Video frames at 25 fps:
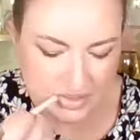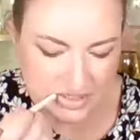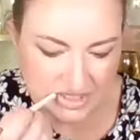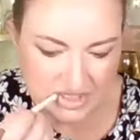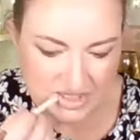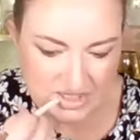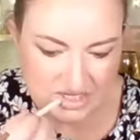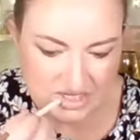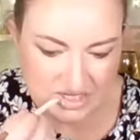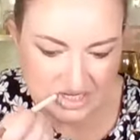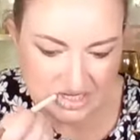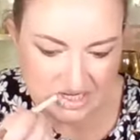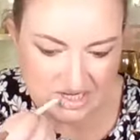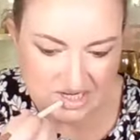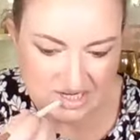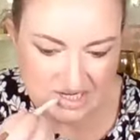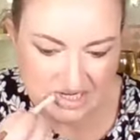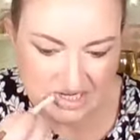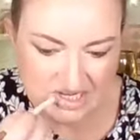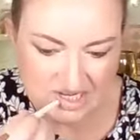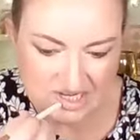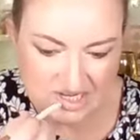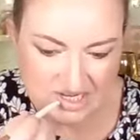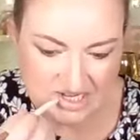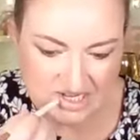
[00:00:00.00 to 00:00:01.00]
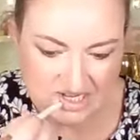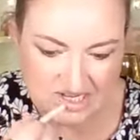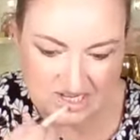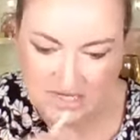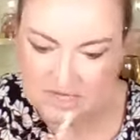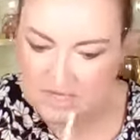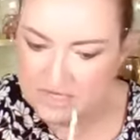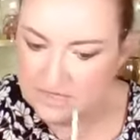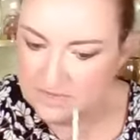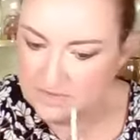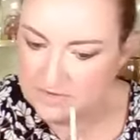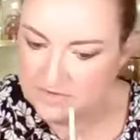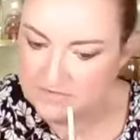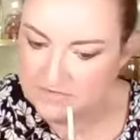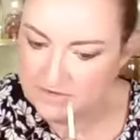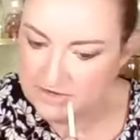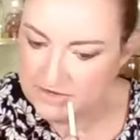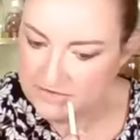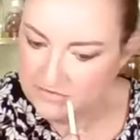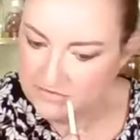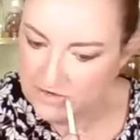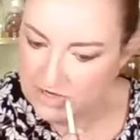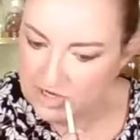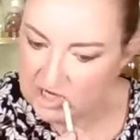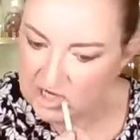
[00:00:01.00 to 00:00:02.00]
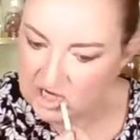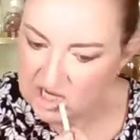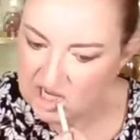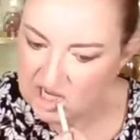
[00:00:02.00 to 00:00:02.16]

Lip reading: So not my favorite,